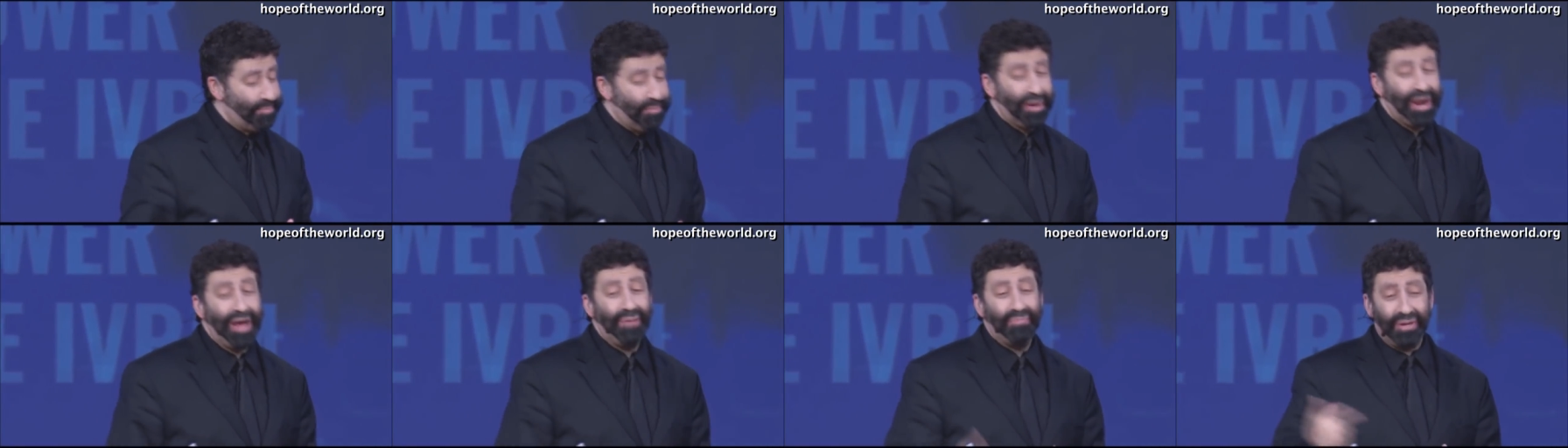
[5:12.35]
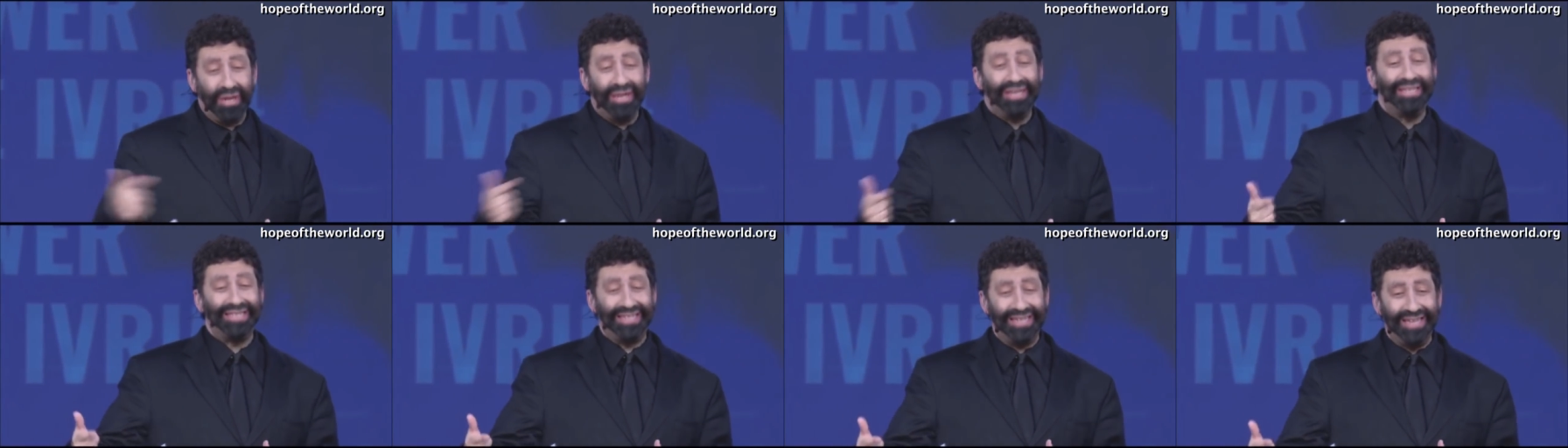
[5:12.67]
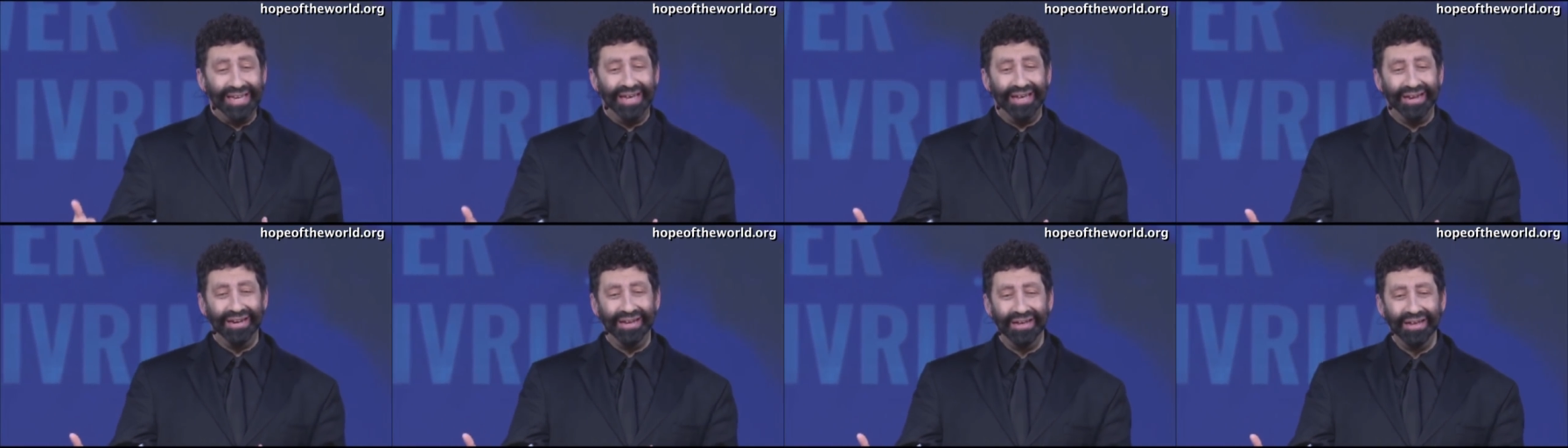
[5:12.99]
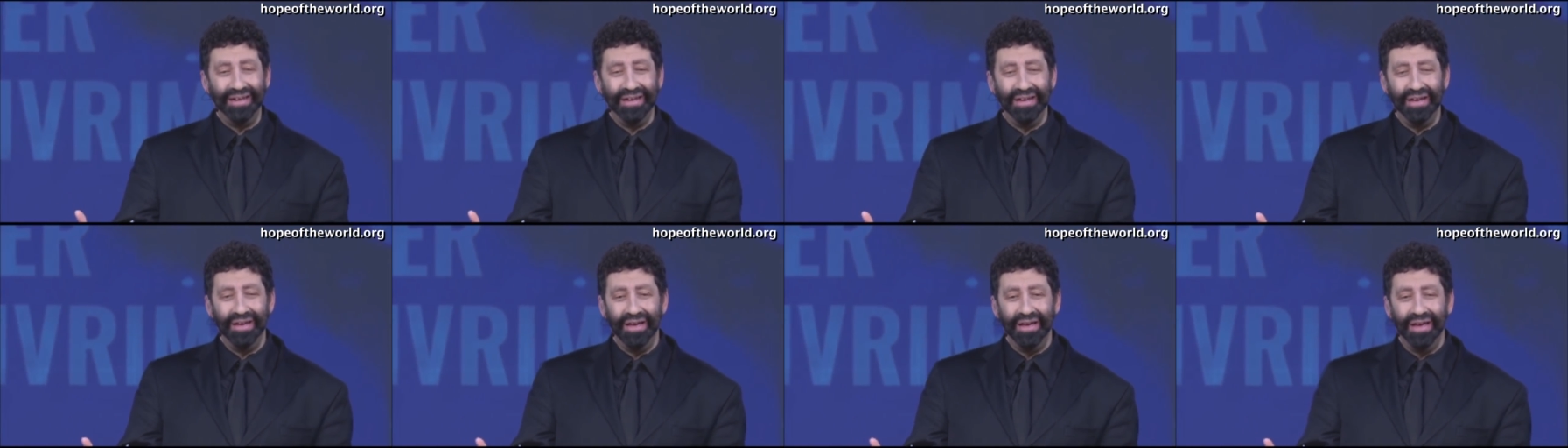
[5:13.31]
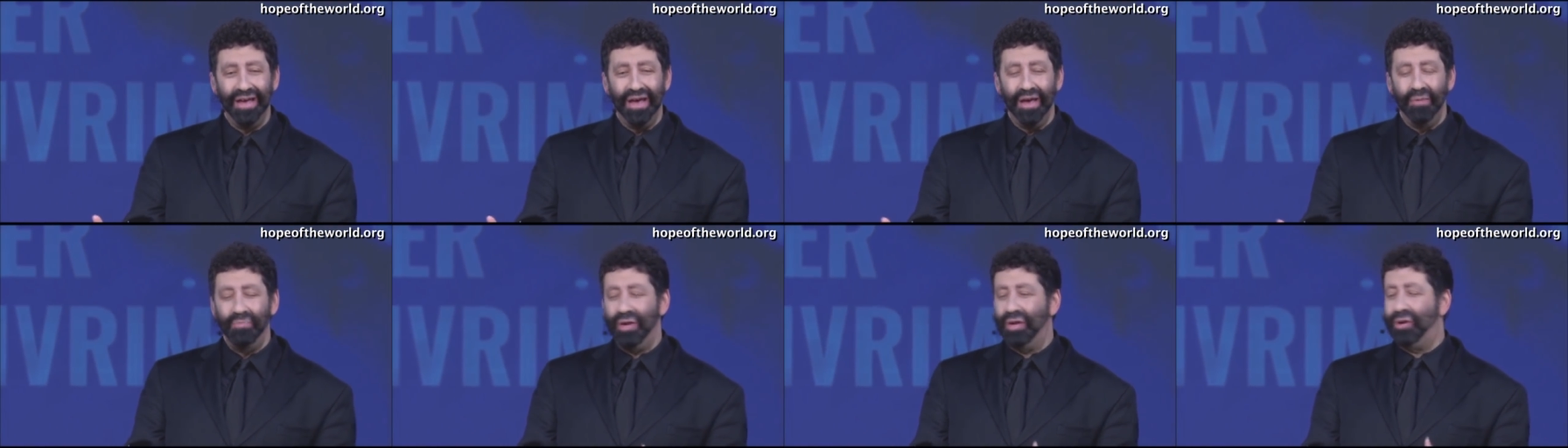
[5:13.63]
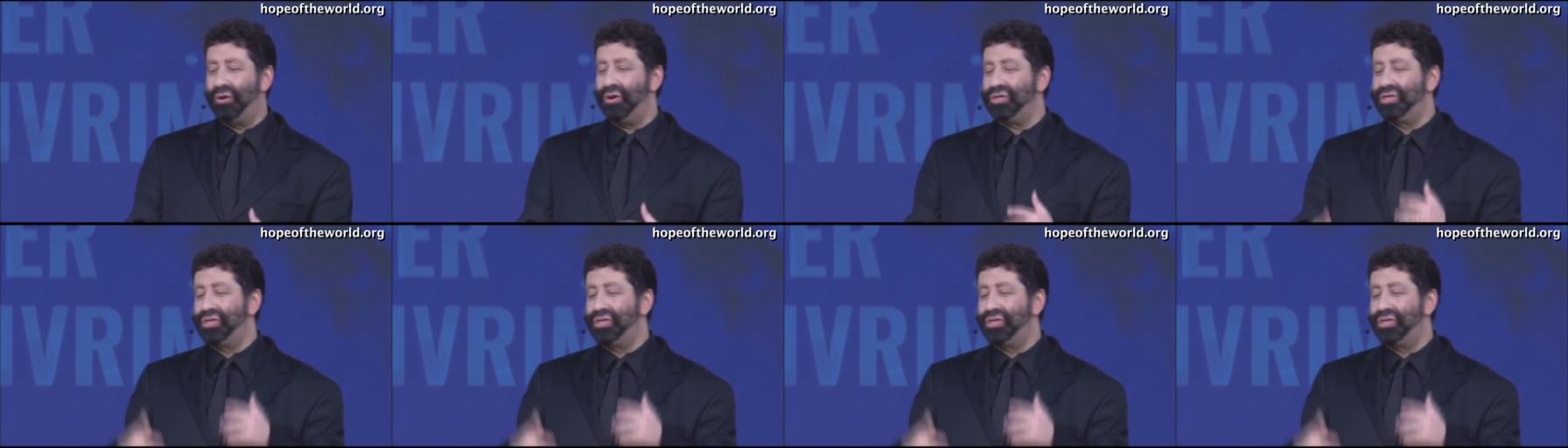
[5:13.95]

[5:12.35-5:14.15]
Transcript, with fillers: but I'm going to see it. Because